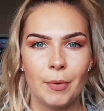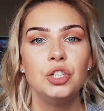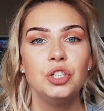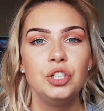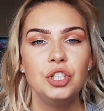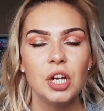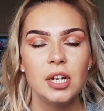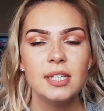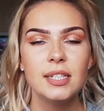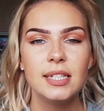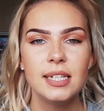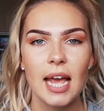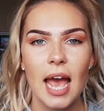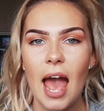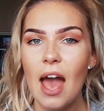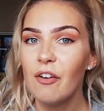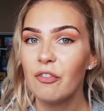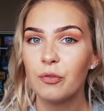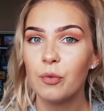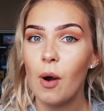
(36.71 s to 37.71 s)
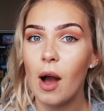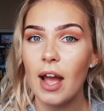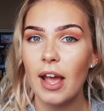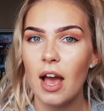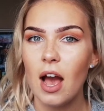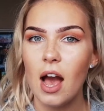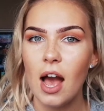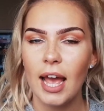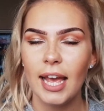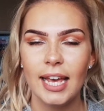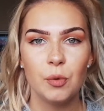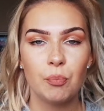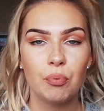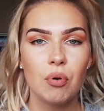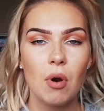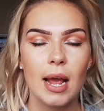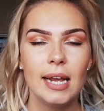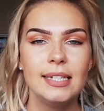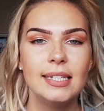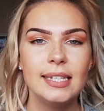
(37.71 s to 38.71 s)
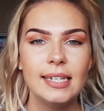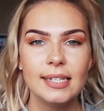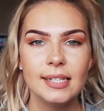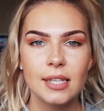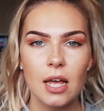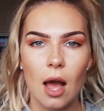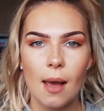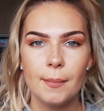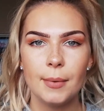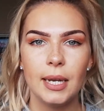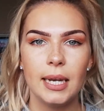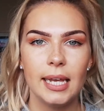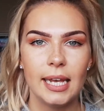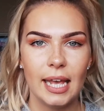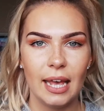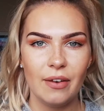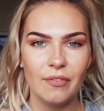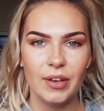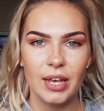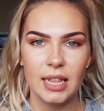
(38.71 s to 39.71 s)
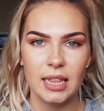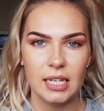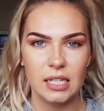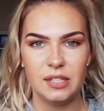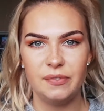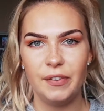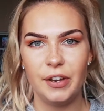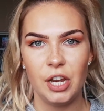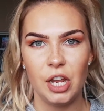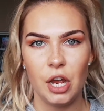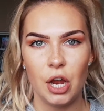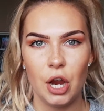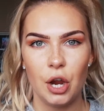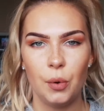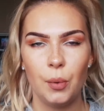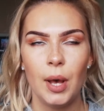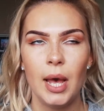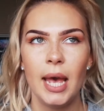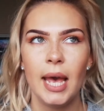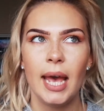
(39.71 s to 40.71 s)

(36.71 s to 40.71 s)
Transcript: Just FYI, prices that I'm going to give in this video